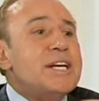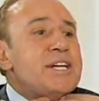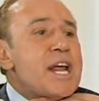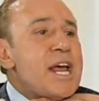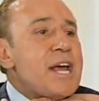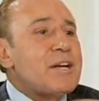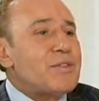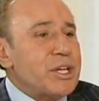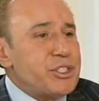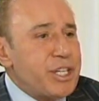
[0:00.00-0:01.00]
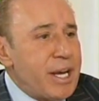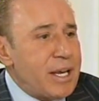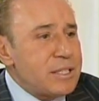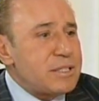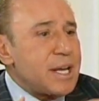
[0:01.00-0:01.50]
the neck, the
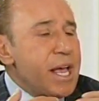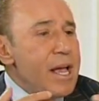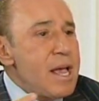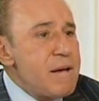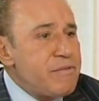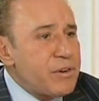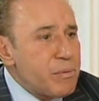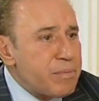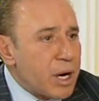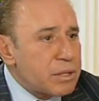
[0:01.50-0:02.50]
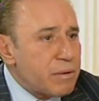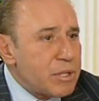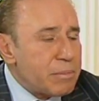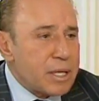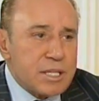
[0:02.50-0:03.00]
chest, every part
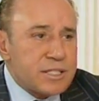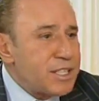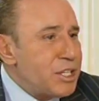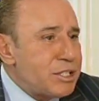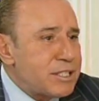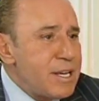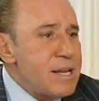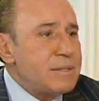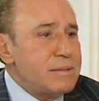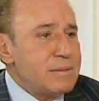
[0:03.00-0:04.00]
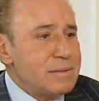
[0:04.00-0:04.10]
of the body, skin is skin.